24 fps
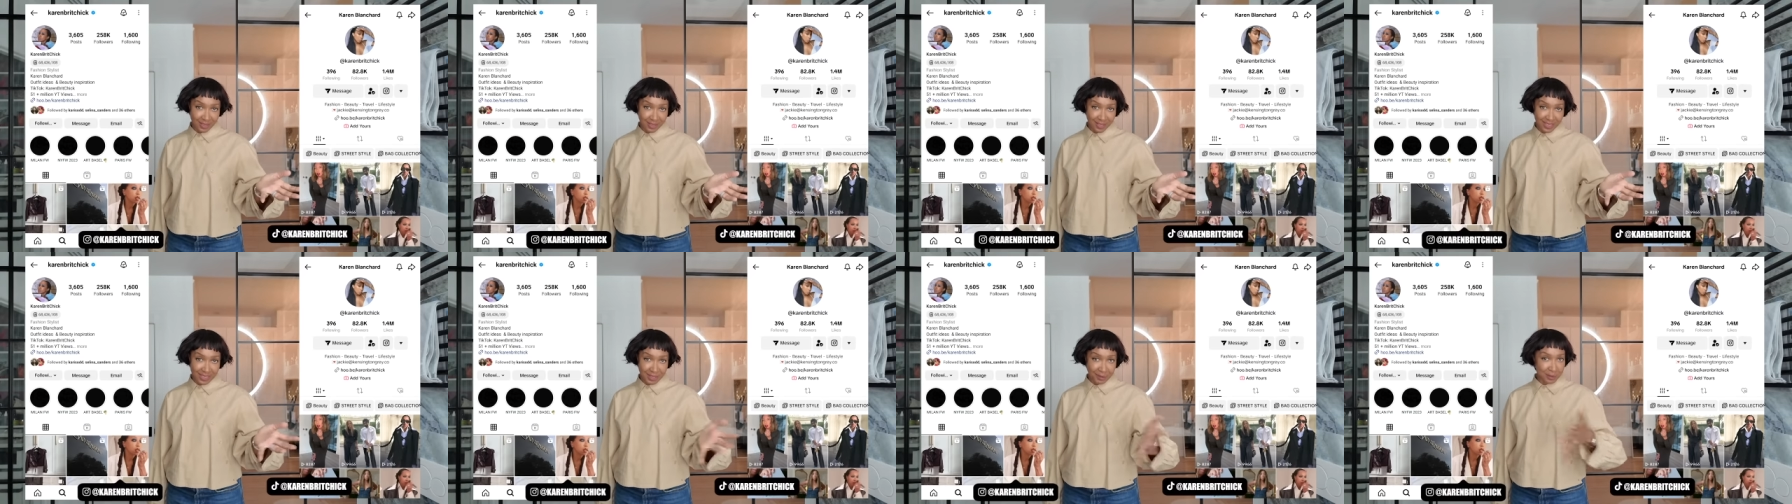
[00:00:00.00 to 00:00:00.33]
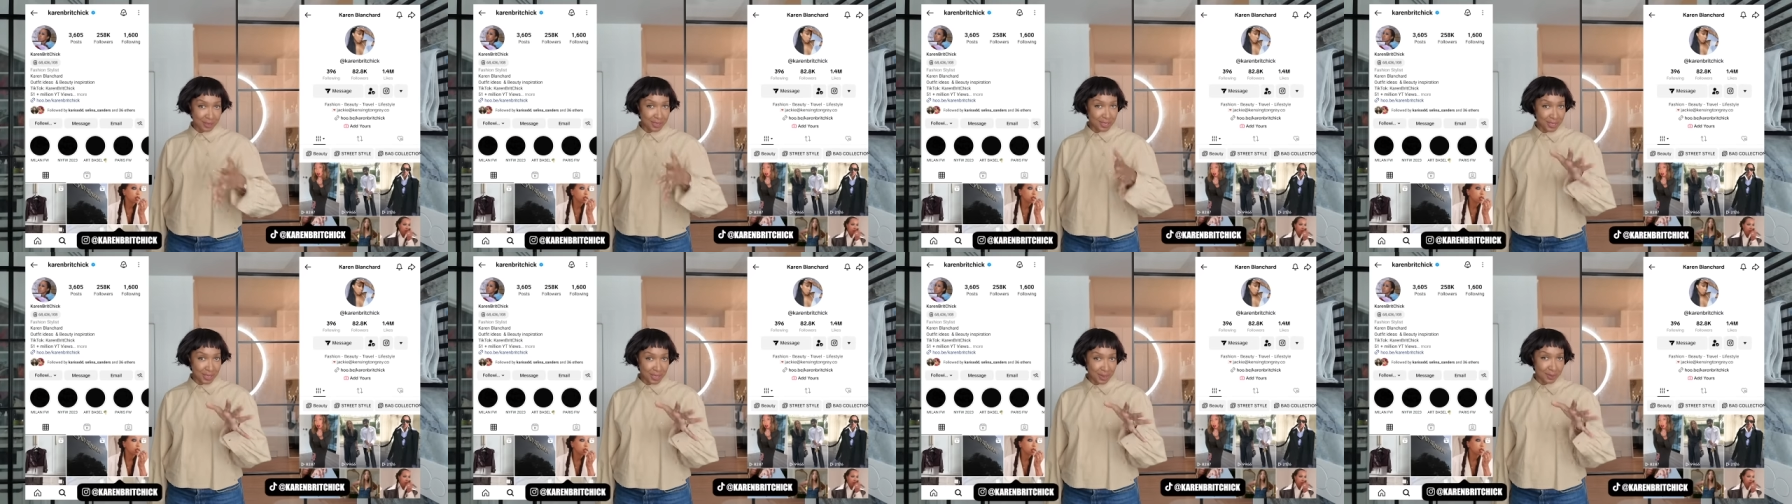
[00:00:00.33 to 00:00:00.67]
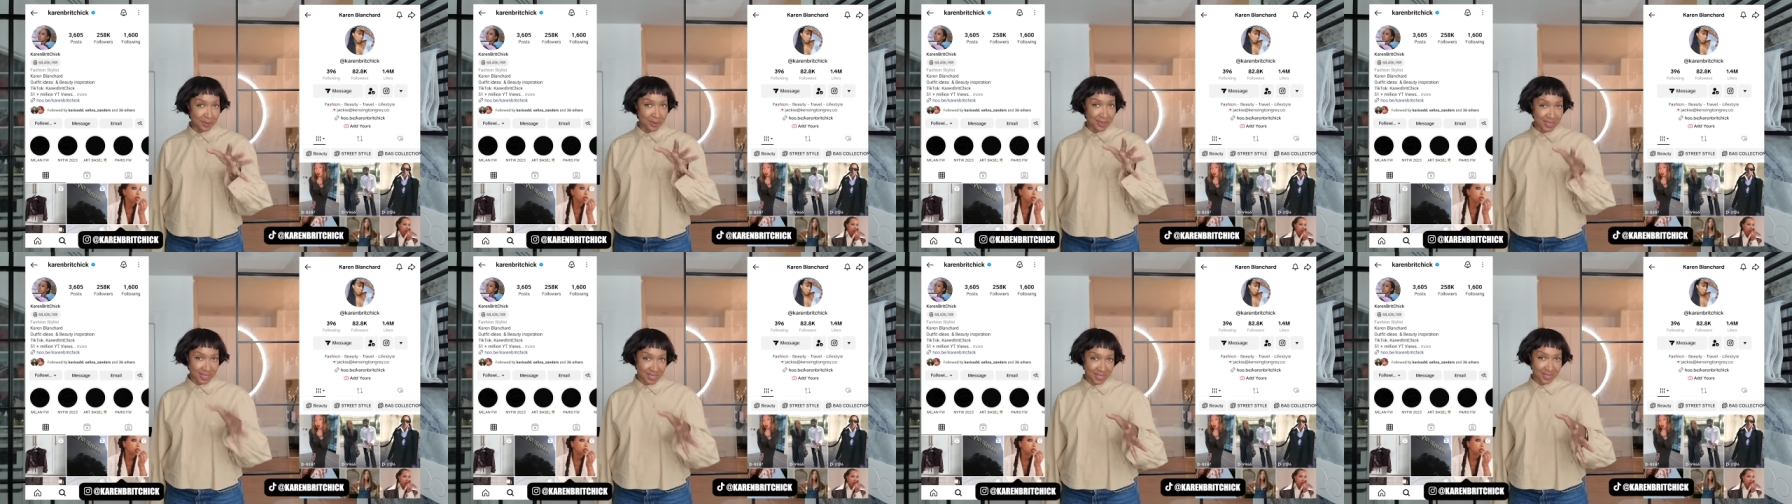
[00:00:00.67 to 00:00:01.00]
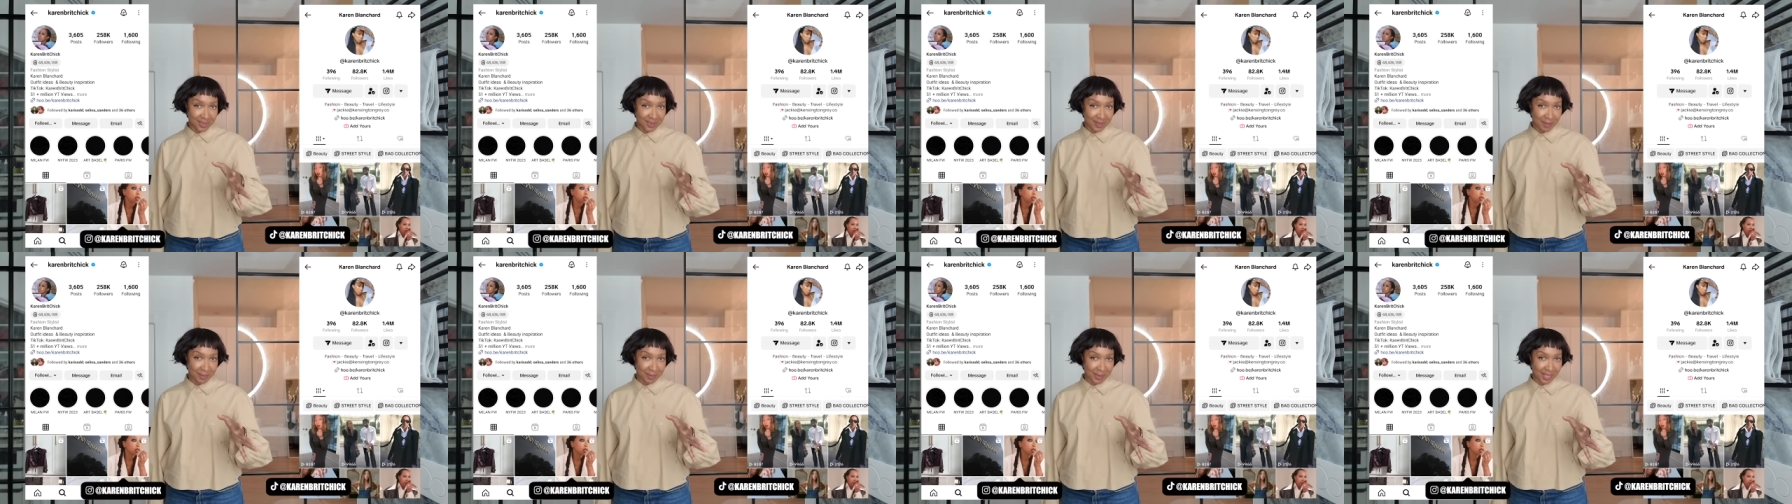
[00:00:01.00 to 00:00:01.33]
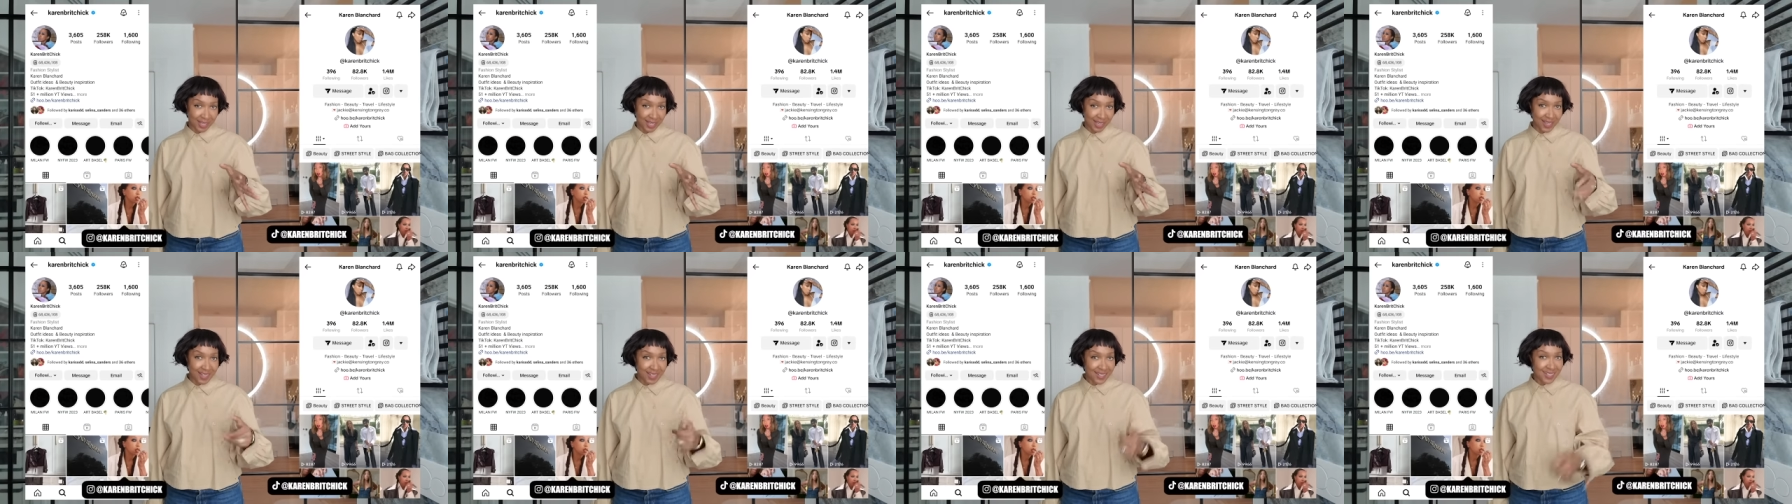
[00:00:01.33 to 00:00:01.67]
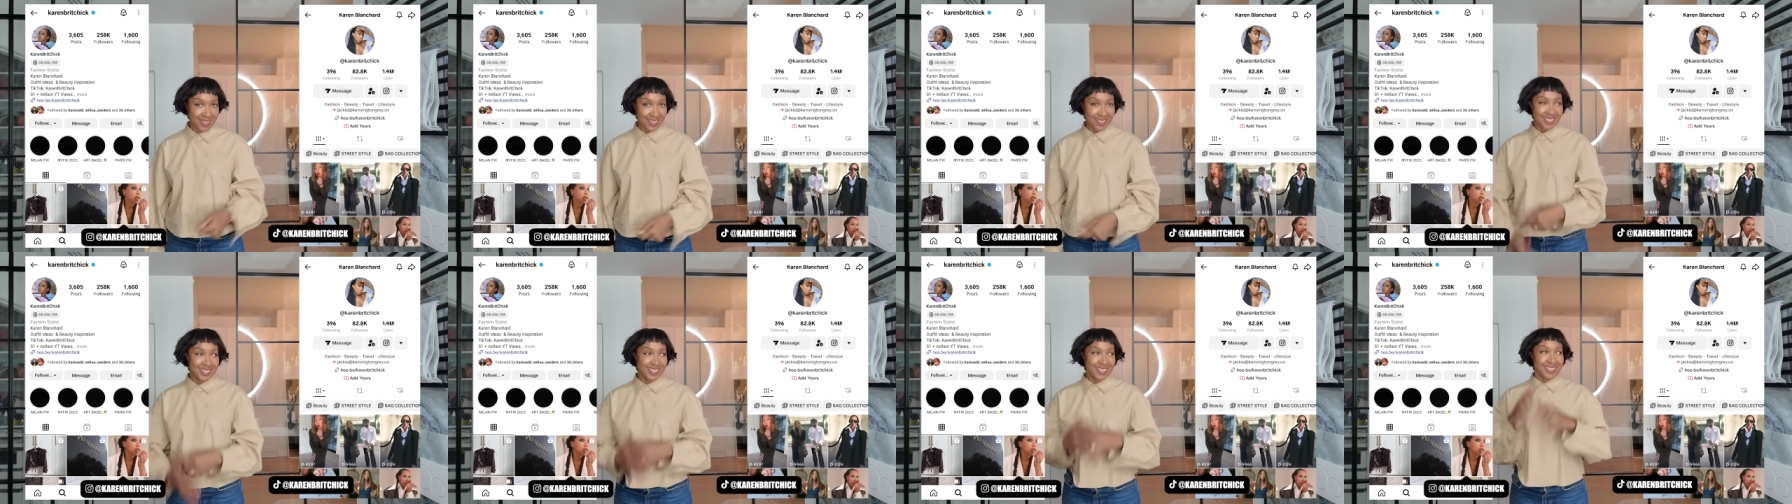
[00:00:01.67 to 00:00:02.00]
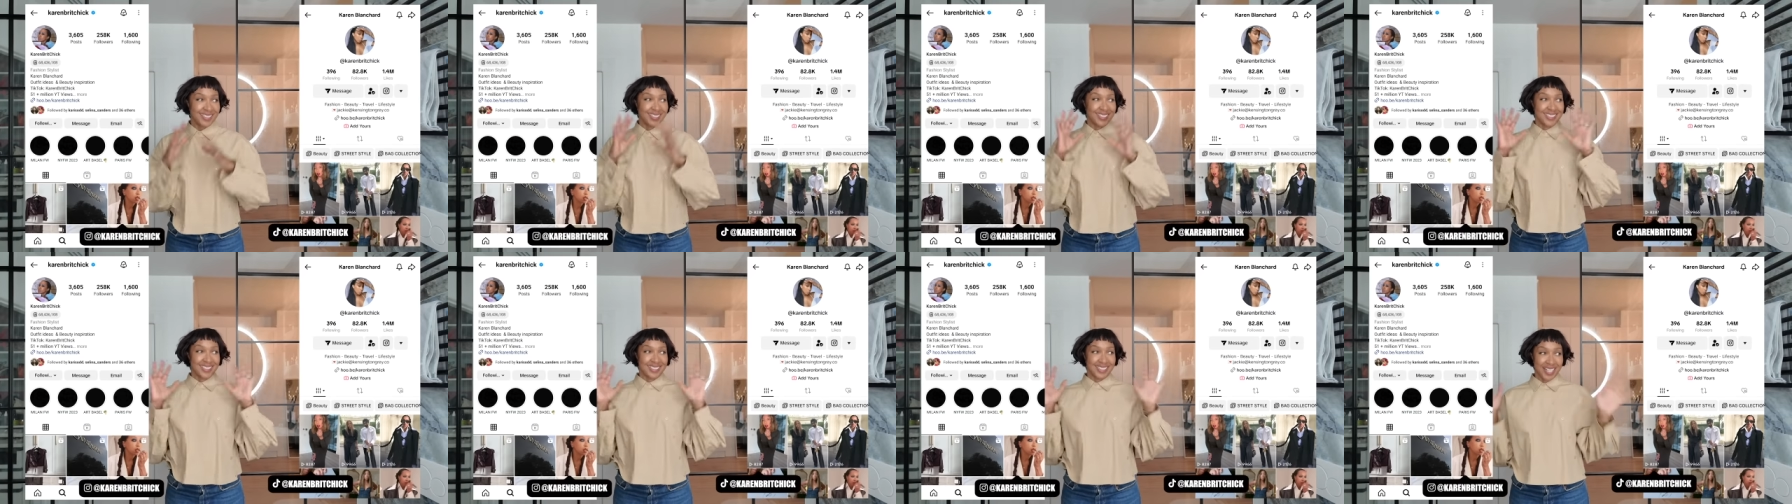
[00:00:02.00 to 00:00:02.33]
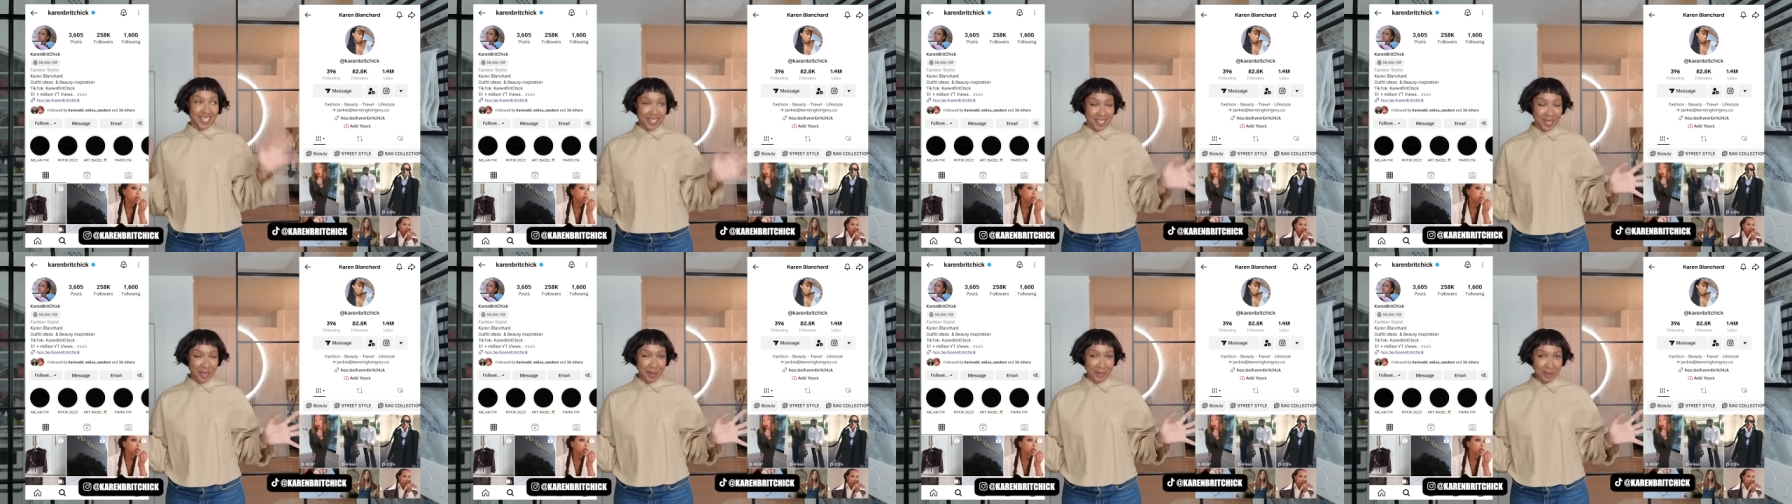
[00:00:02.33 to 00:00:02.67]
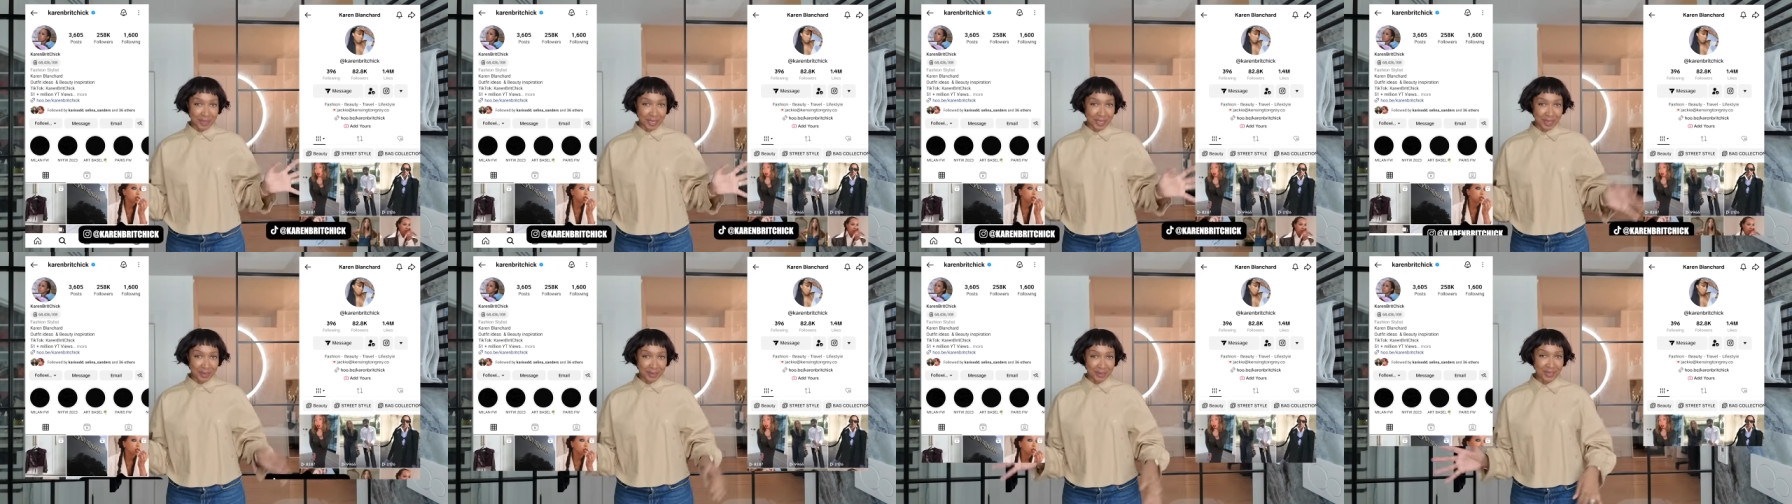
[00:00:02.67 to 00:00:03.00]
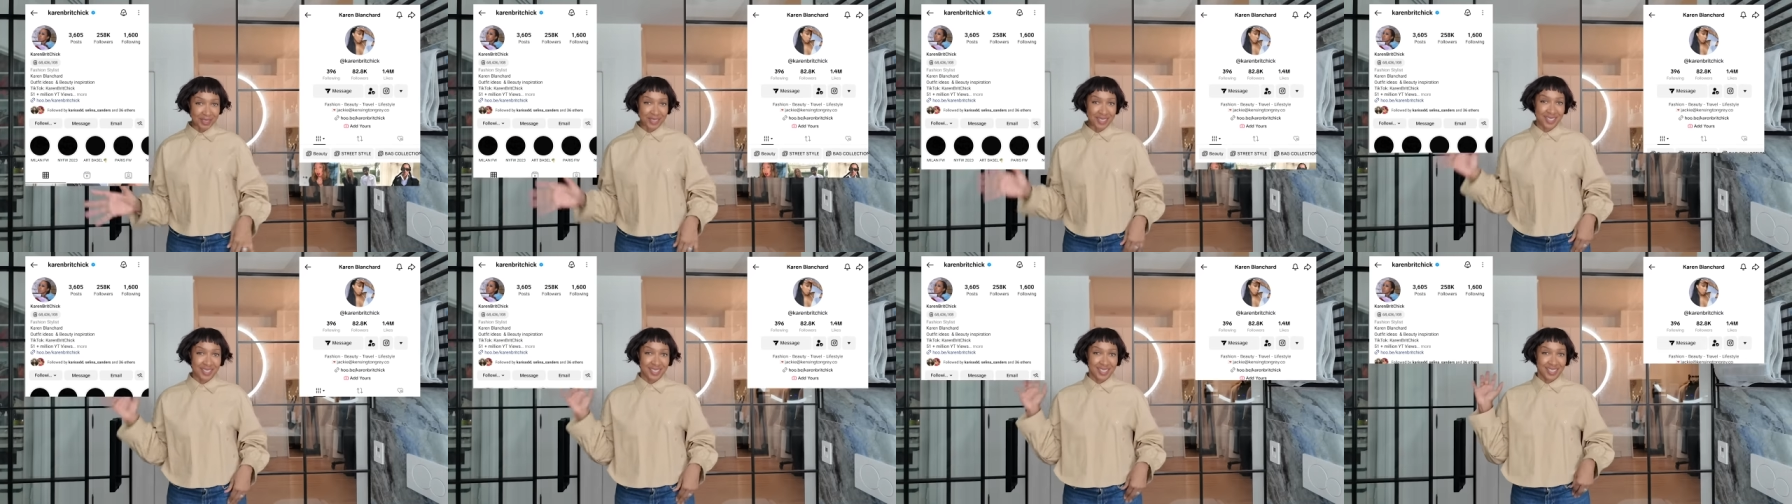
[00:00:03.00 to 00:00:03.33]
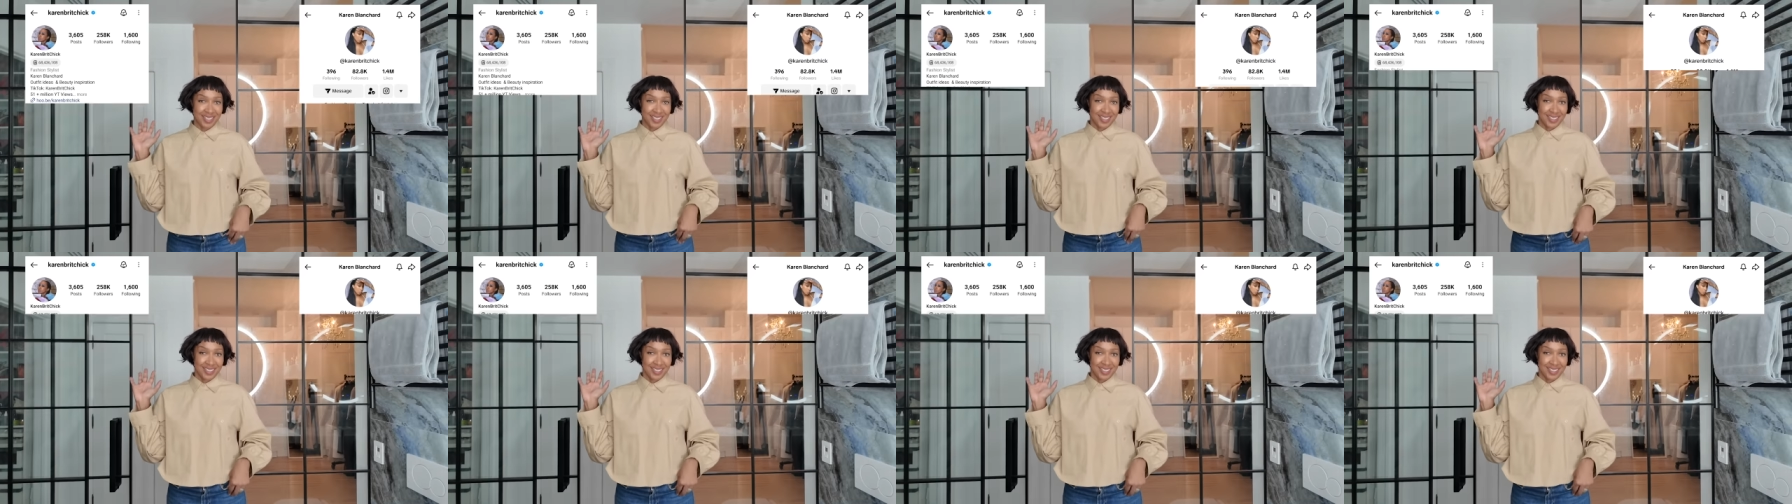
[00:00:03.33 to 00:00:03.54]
and I will see you on Instagram, okay? Take care, my loves.